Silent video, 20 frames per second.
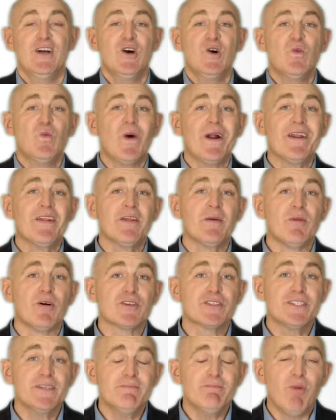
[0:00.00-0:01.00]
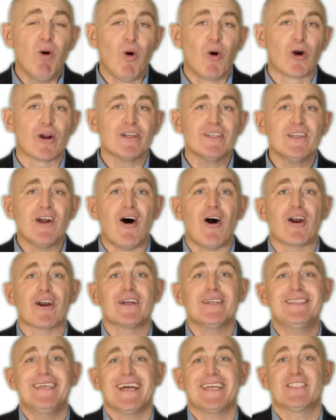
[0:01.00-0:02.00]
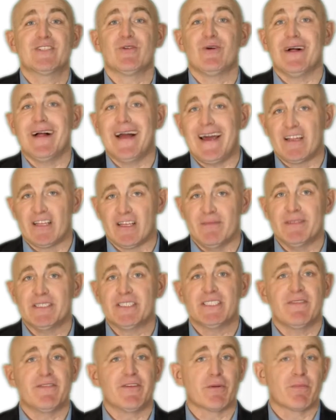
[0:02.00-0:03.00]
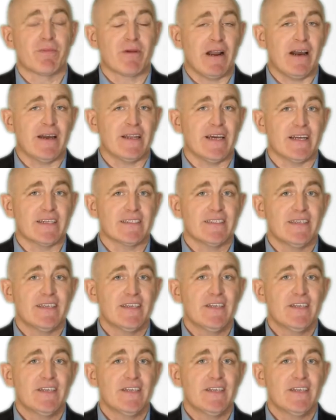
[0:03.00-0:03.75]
One of the most important architectural elements of your product